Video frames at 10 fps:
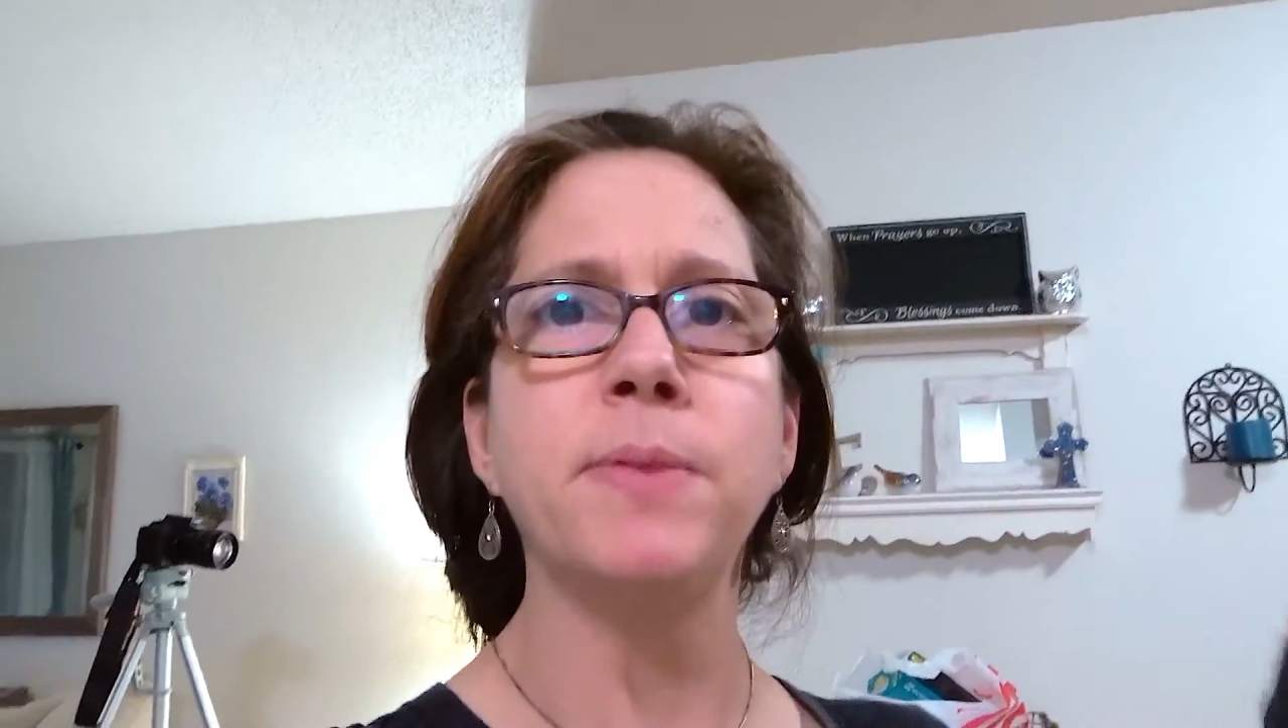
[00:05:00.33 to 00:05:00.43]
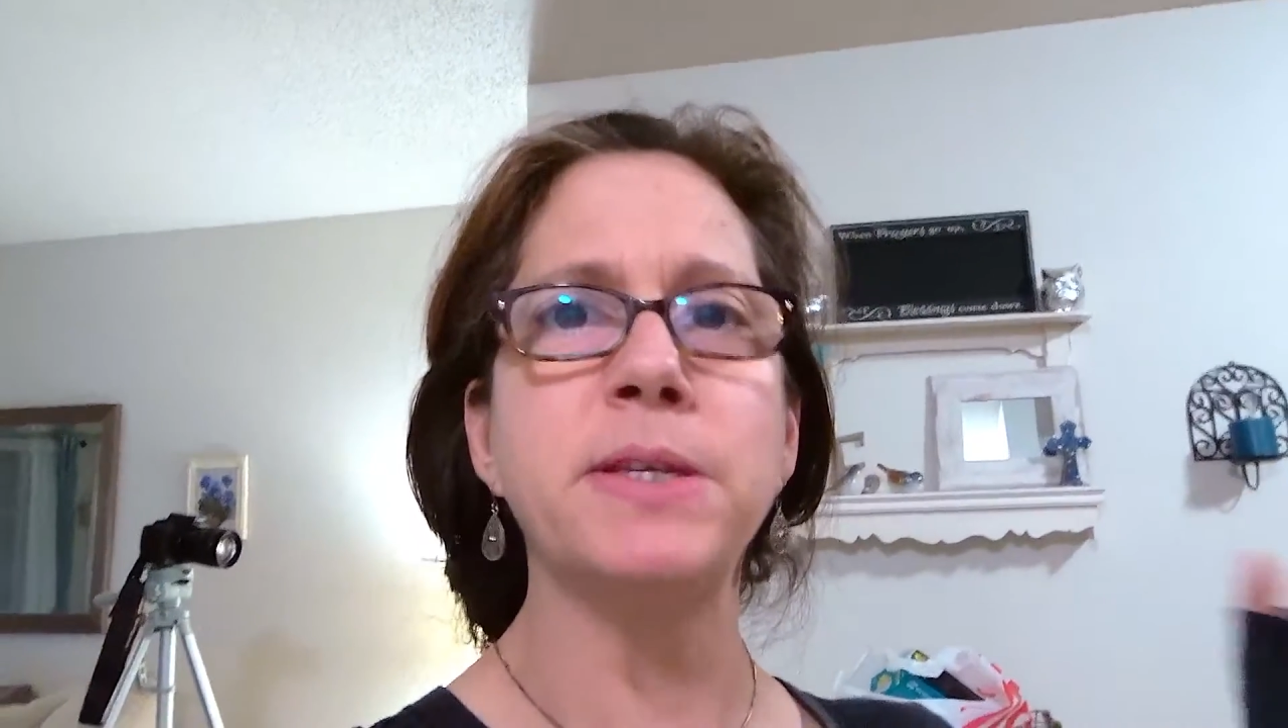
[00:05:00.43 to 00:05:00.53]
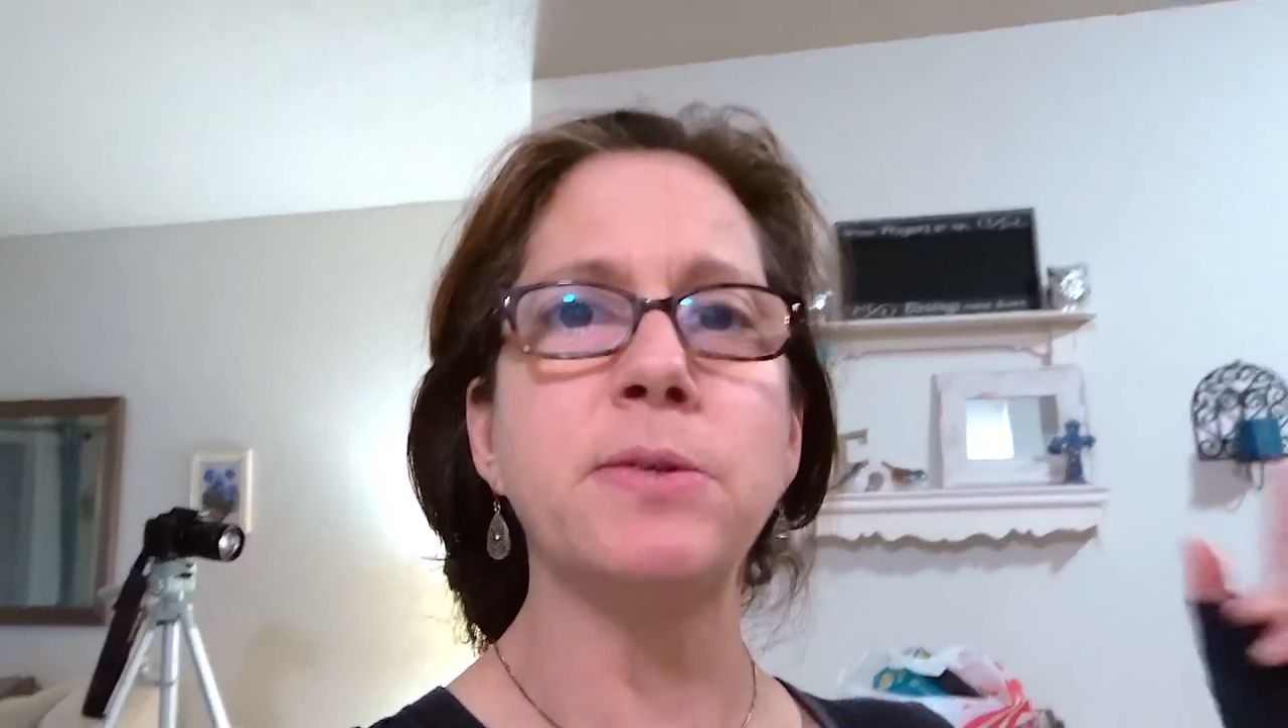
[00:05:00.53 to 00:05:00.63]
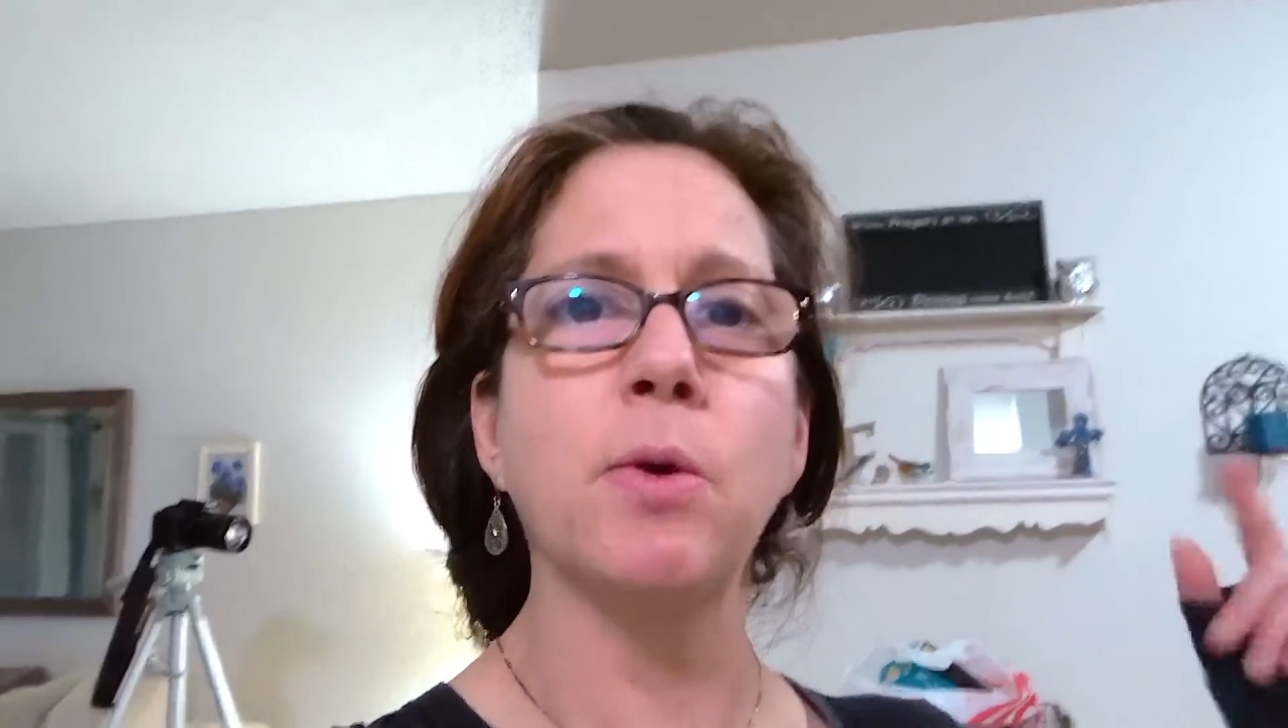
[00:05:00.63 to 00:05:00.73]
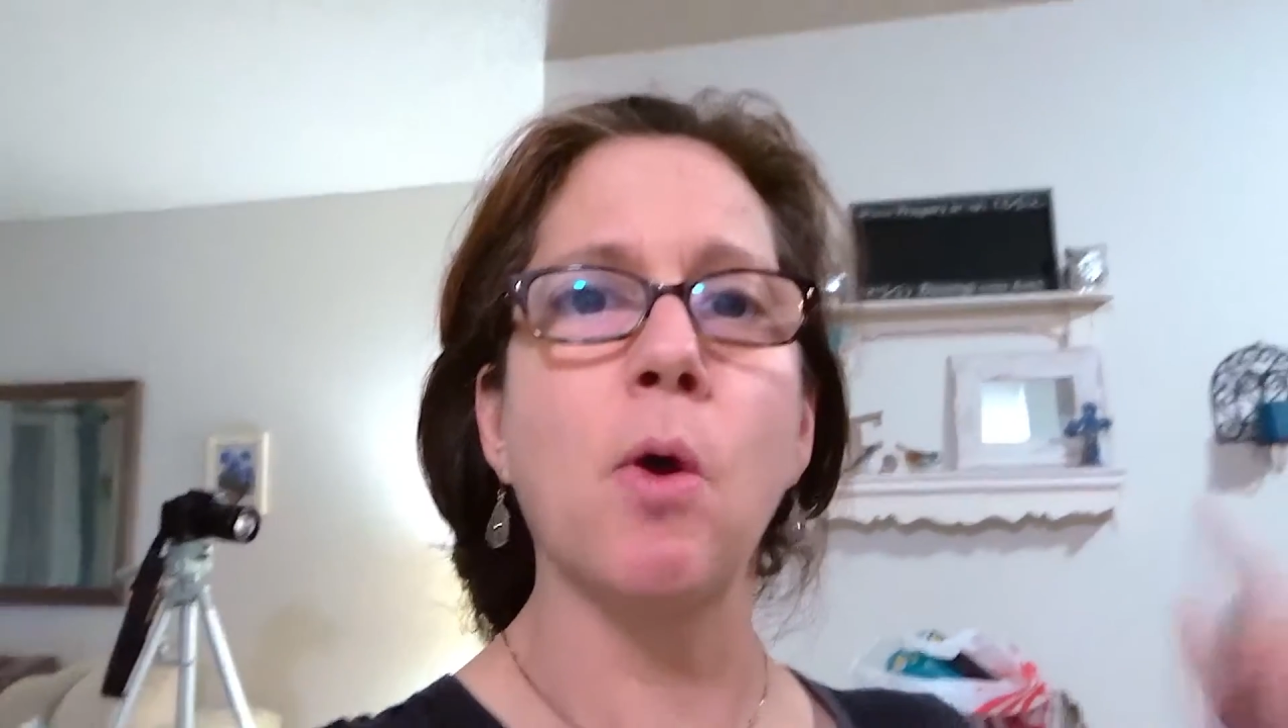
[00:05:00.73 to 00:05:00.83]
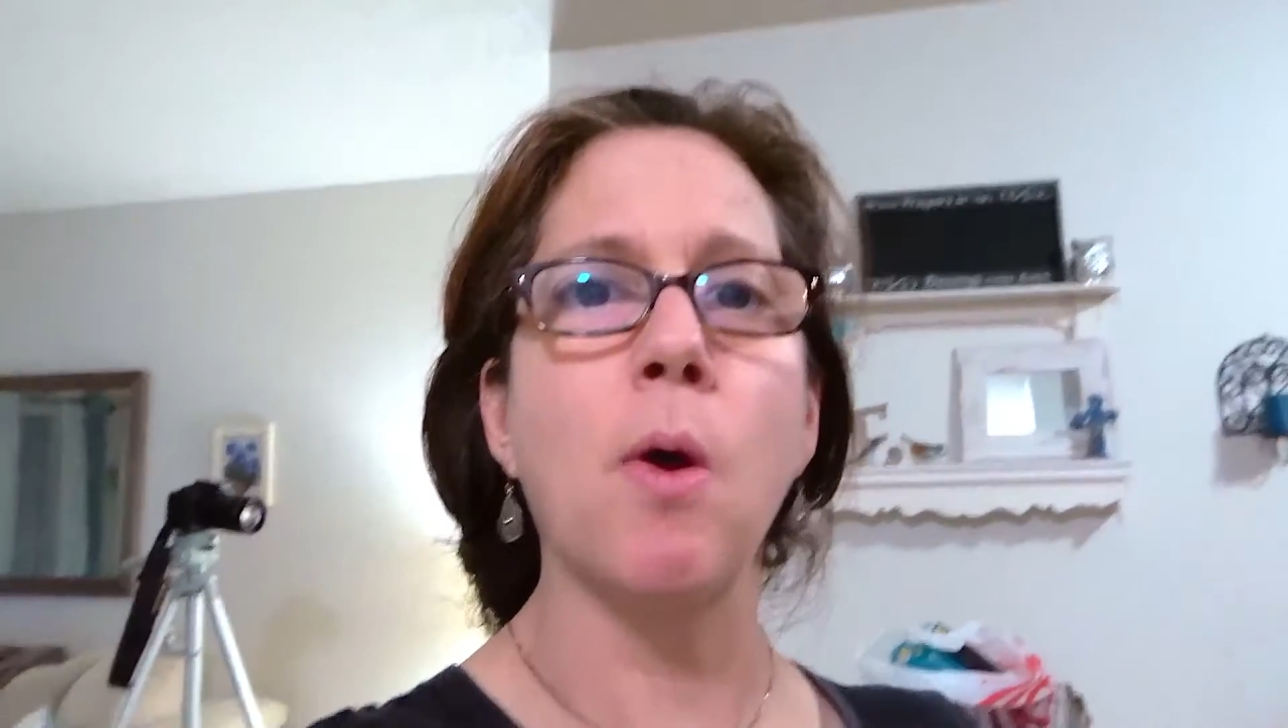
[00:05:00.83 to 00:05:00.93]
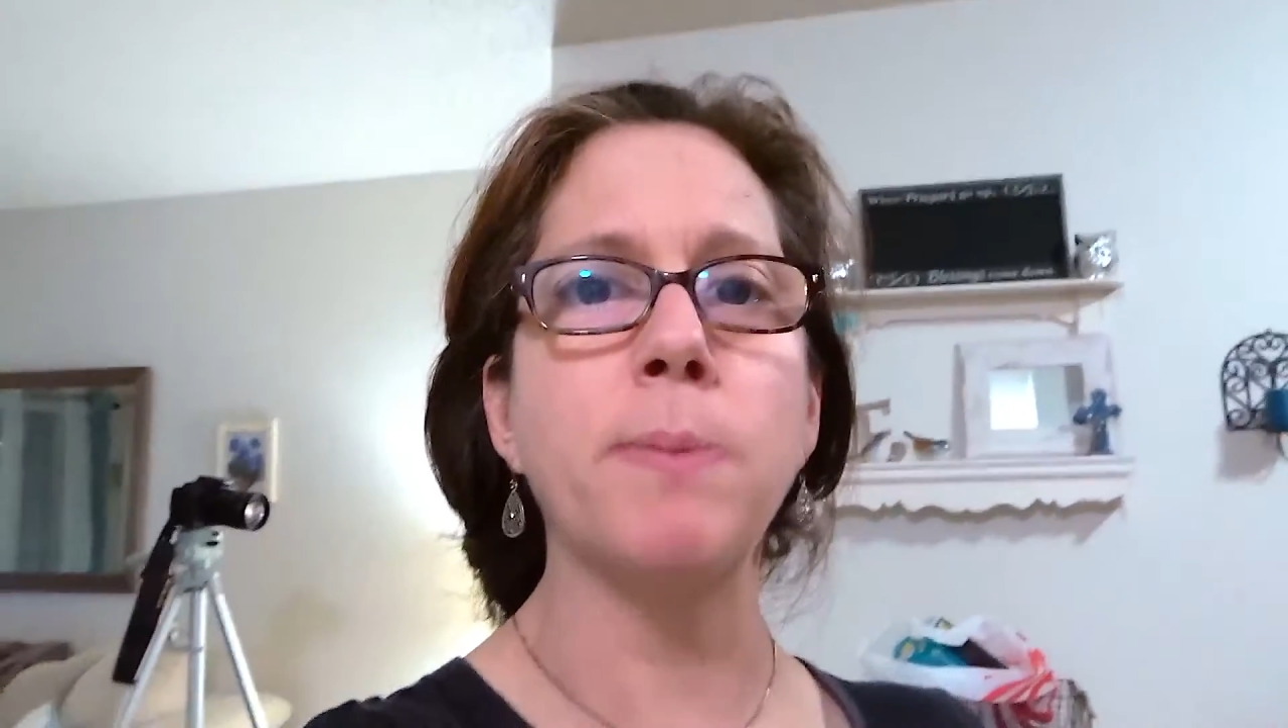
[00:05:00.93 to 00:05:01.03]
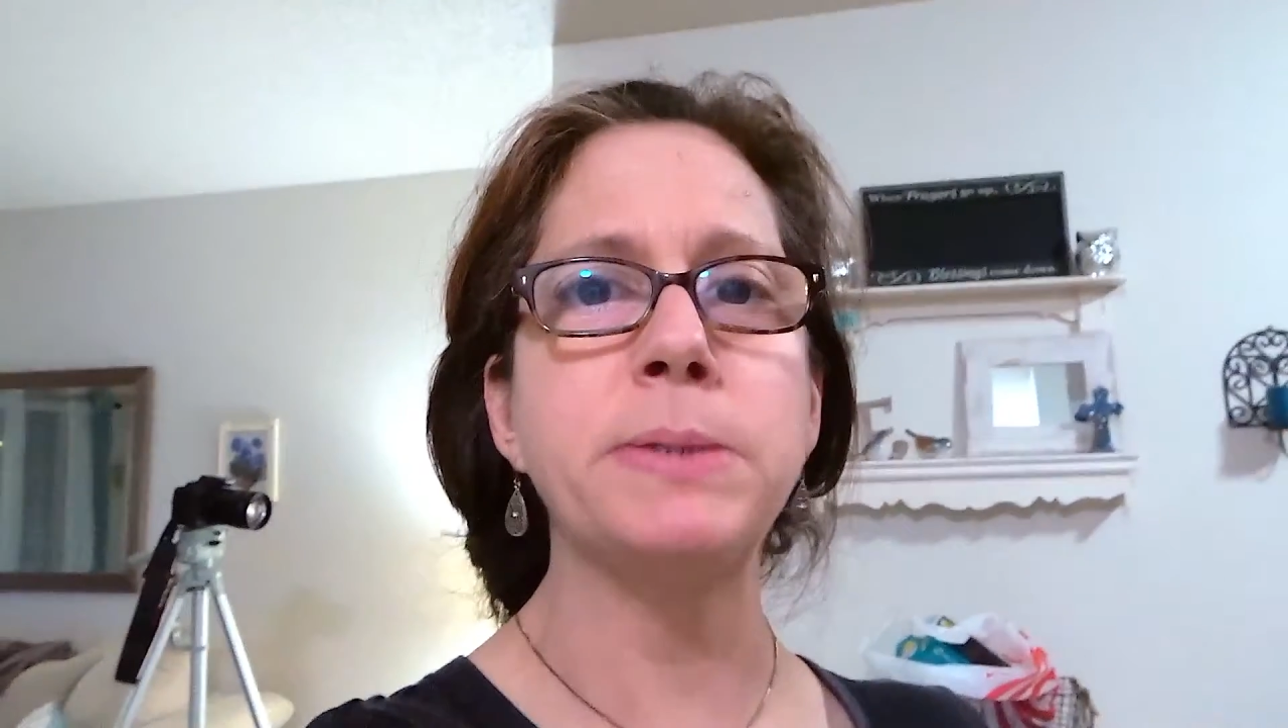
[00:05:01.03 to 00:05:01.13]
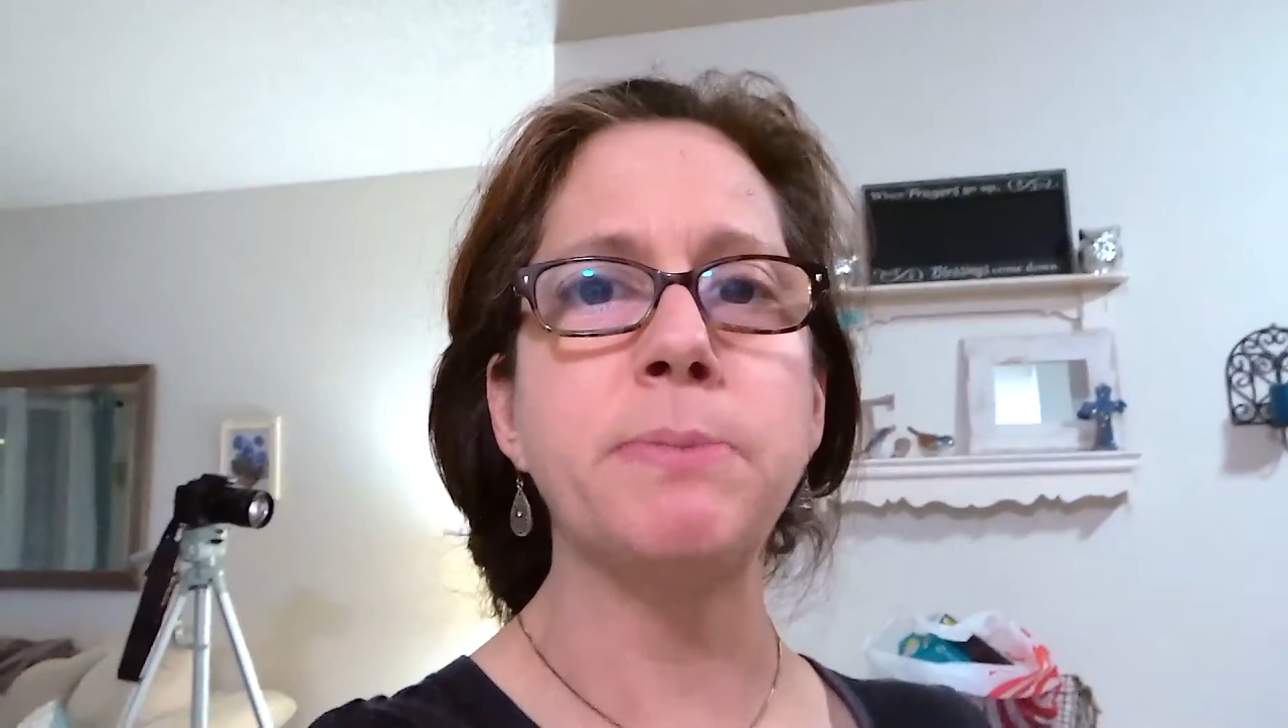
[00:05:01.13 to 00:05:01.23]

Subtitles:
This will go up